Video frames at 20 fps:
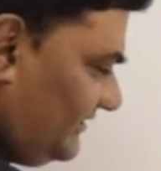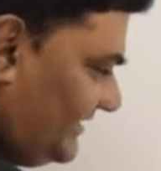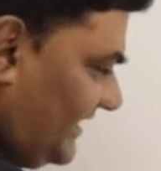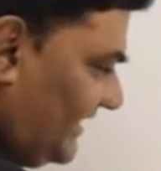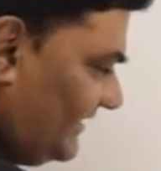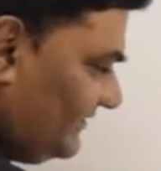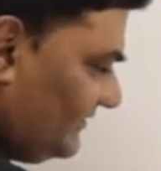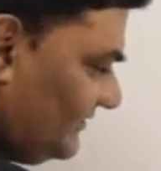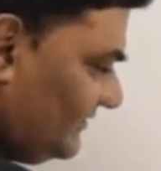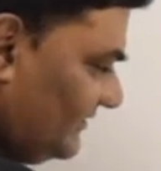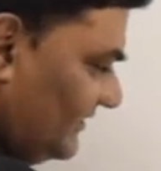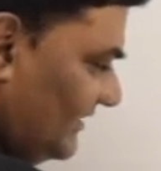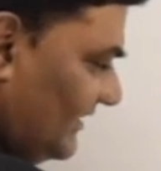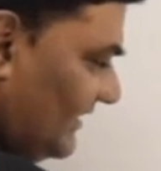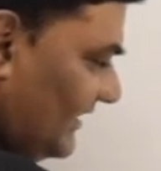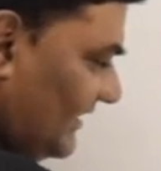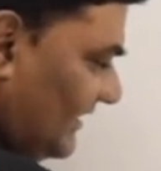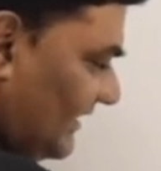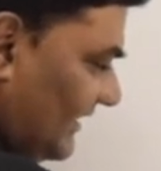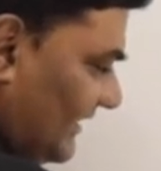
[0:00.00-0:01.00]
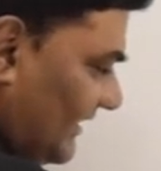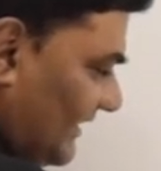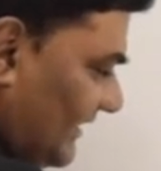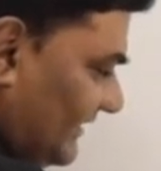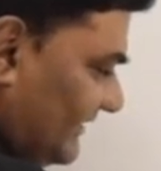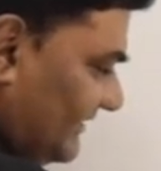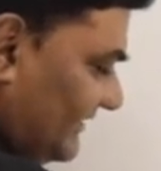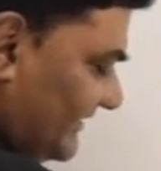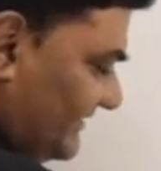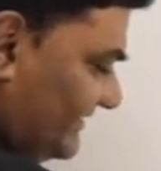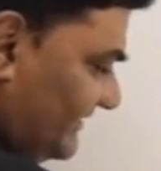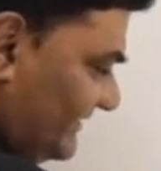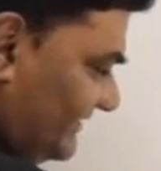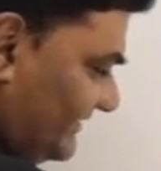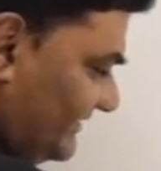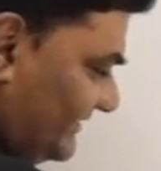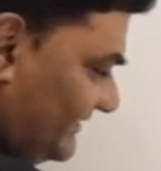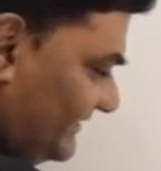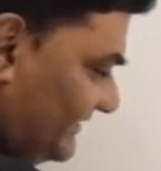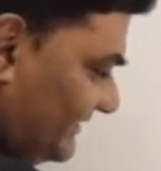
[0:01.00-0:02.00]
then this
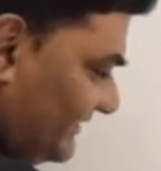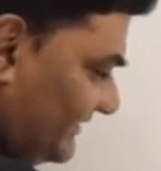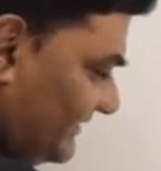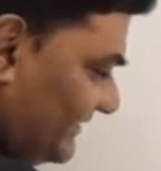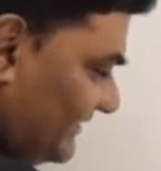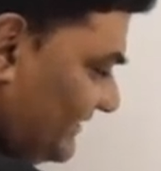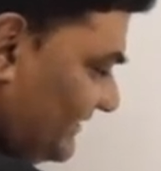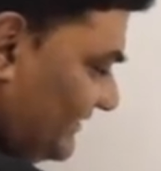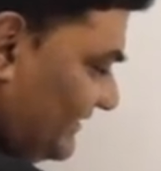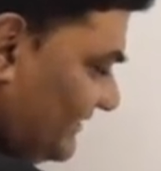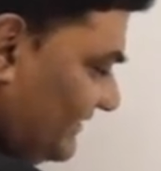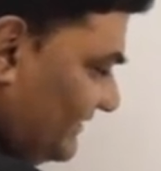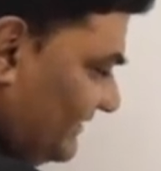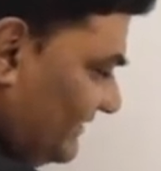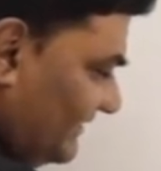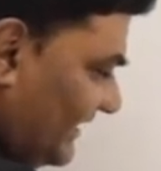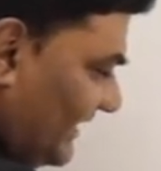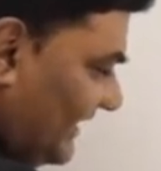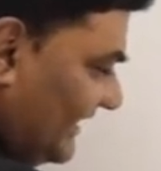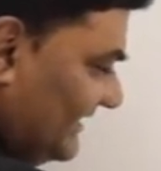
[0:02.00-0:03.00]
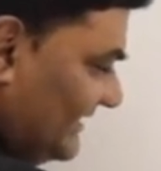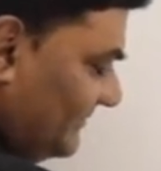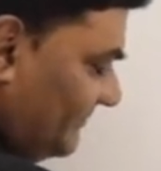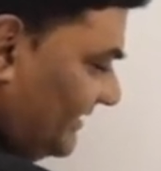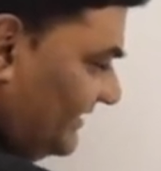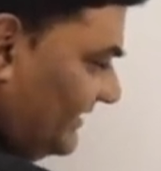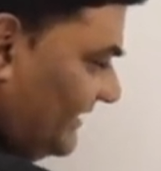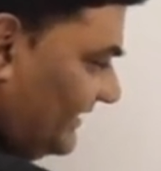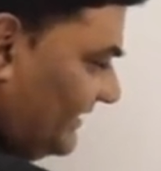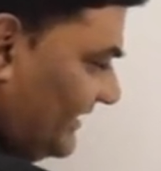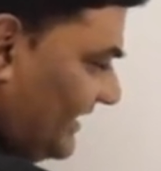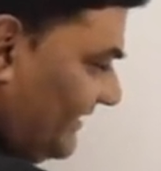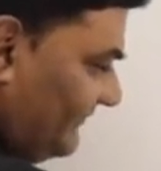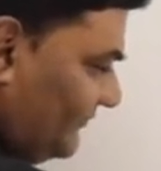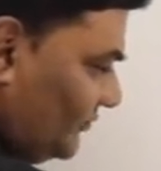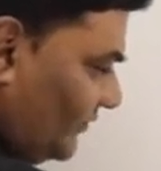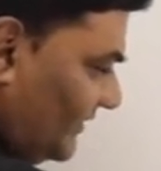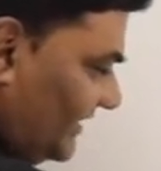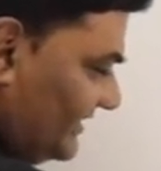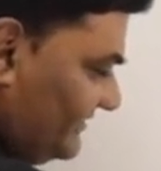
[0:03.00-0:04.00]
is the element that I
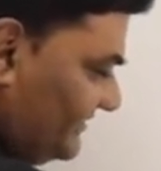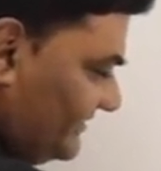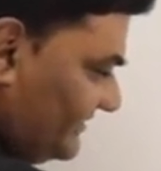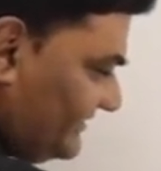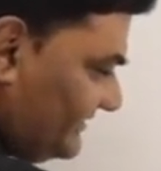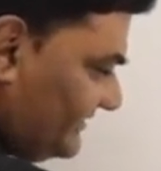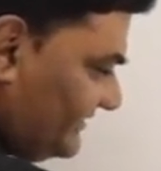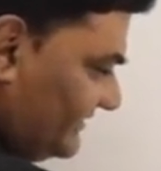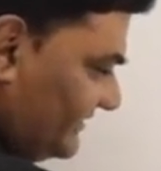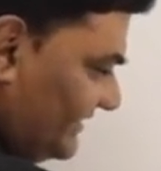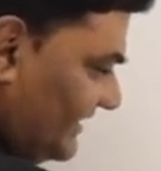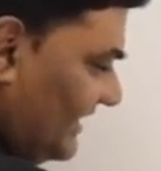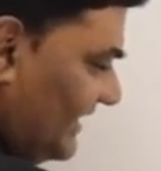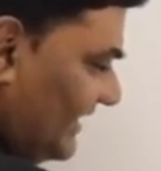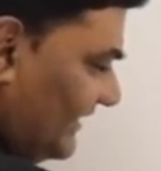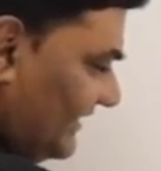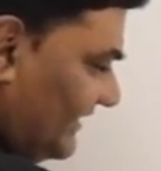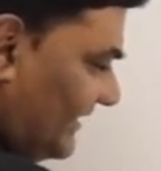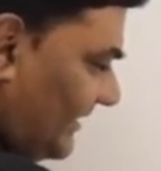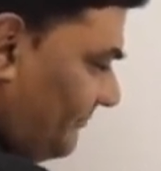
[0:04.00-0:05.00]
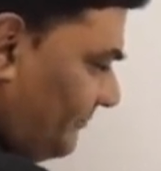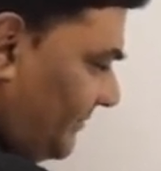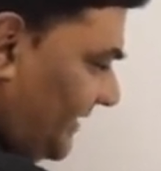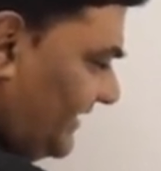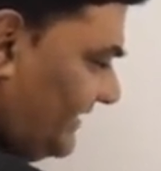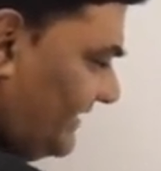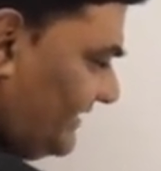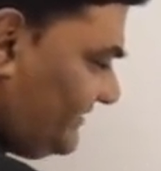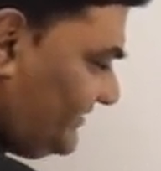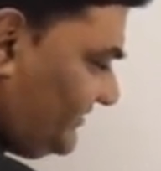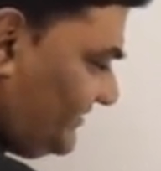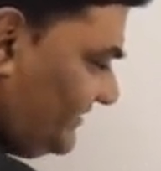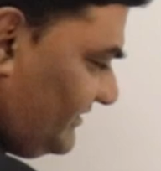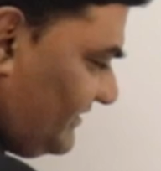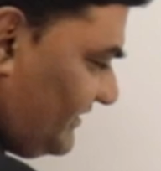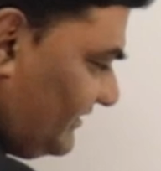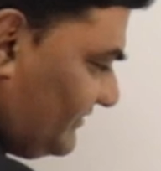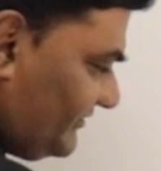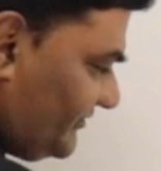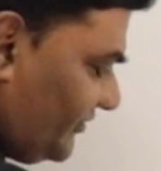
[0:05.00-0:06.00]
have to adjust. Compare its
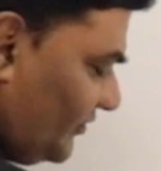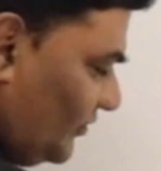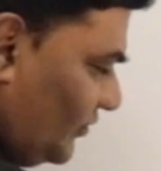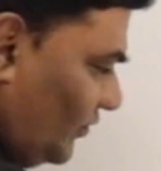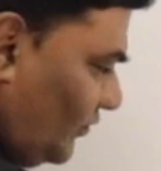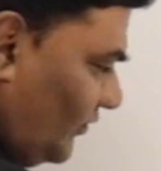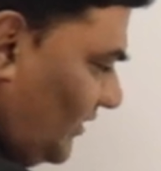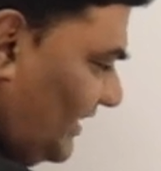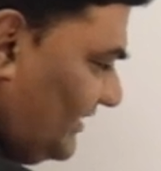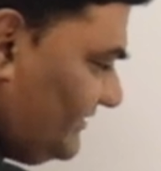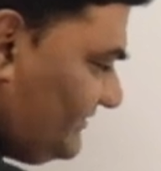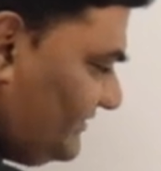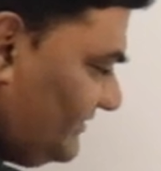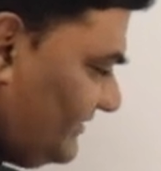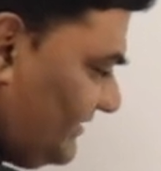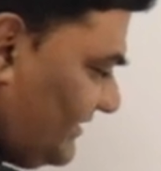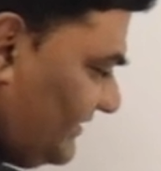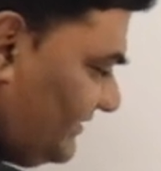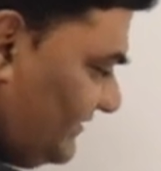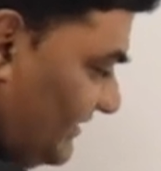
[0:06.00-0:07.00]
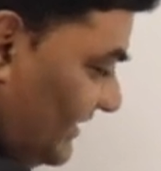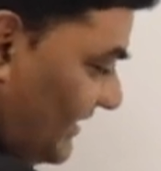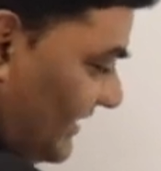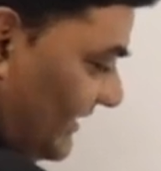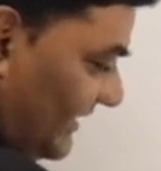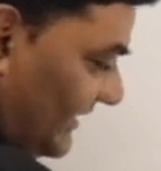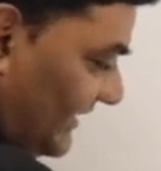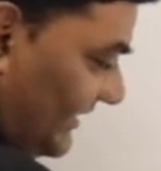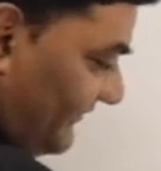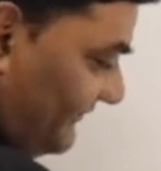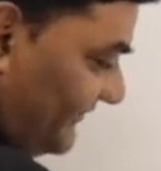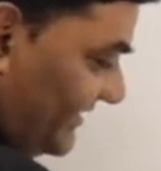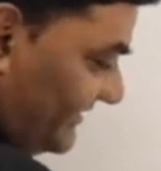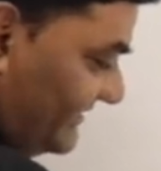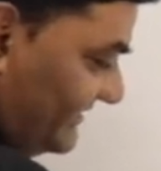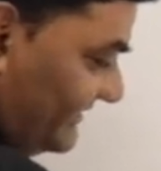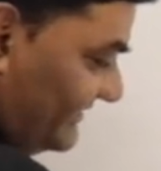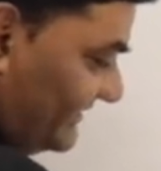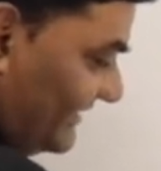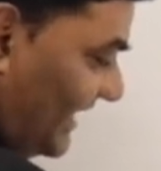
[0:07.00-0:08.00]
children. So who are children? If
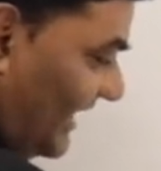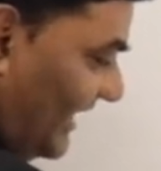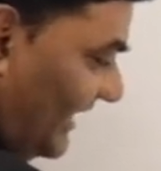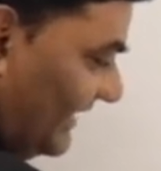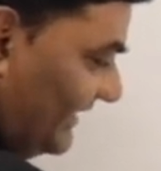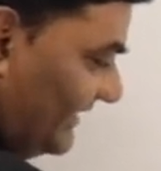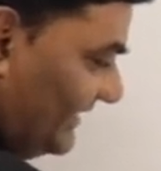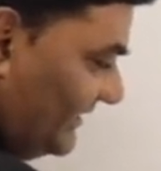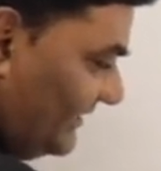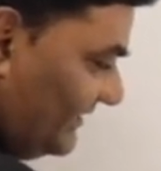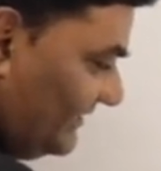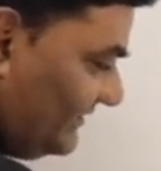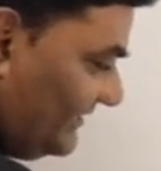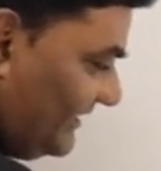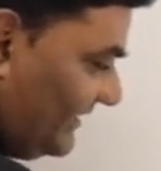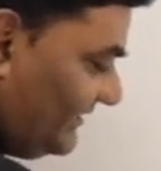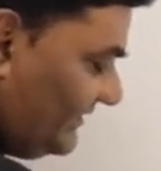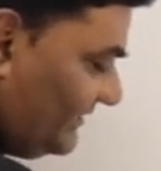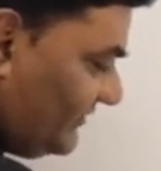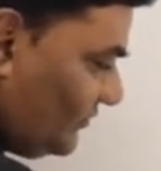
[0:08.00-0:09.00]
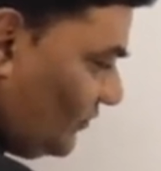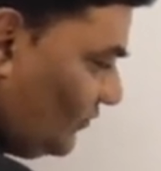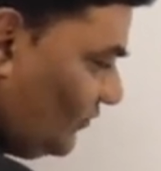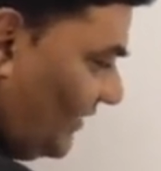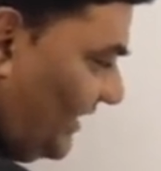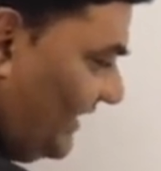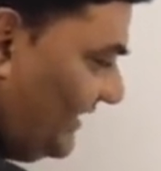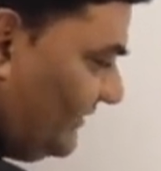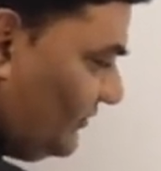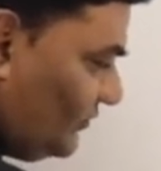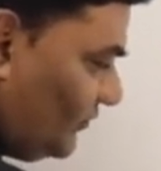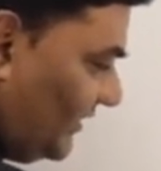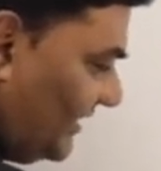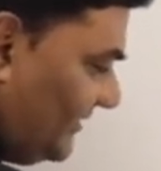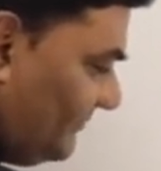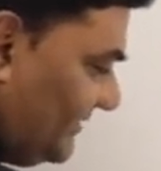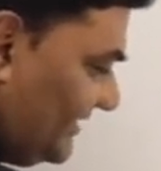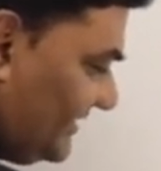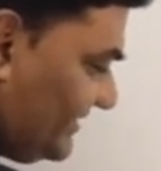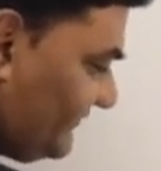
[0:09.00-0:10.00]
this is I, then 2i,
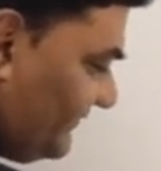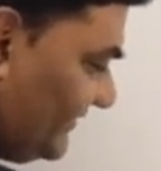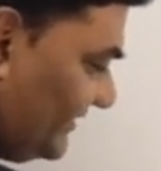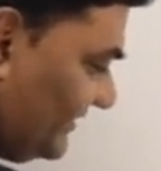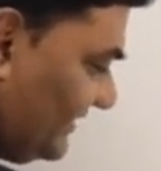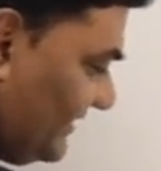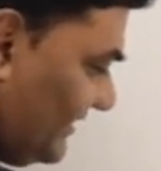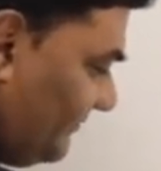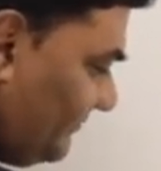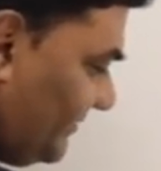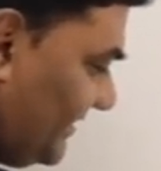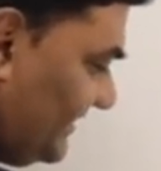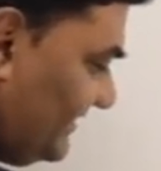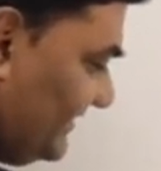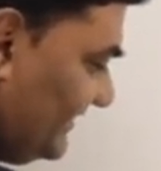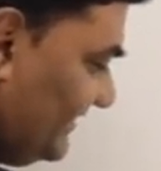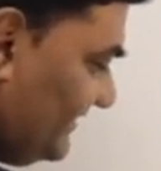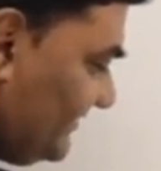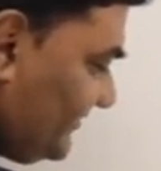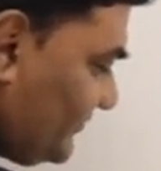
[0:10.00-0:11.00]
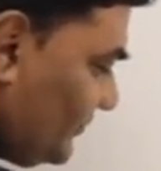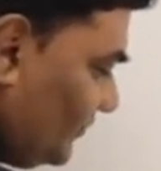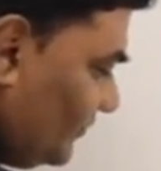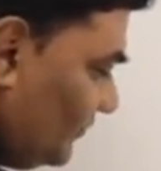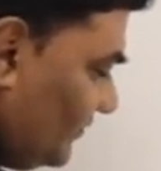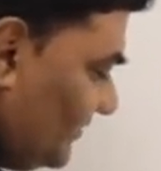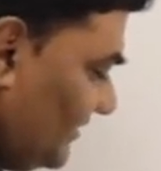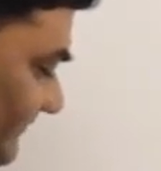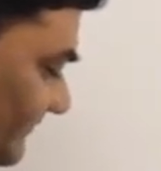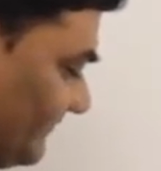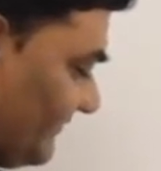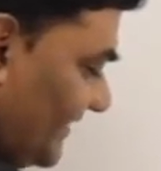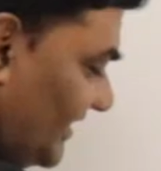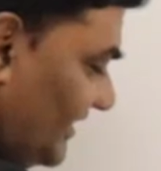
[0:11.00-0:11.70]
2i plus 1. Compare these two.